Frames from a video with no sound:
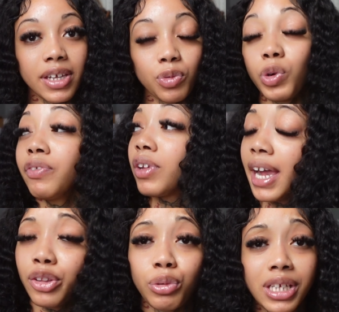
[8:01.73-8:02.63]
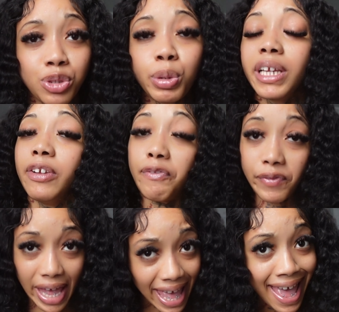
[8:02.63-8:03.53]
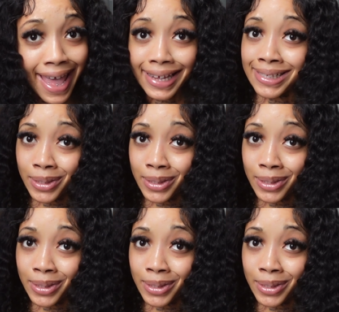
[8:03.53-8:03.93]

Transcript: We're flying through these pretty fast,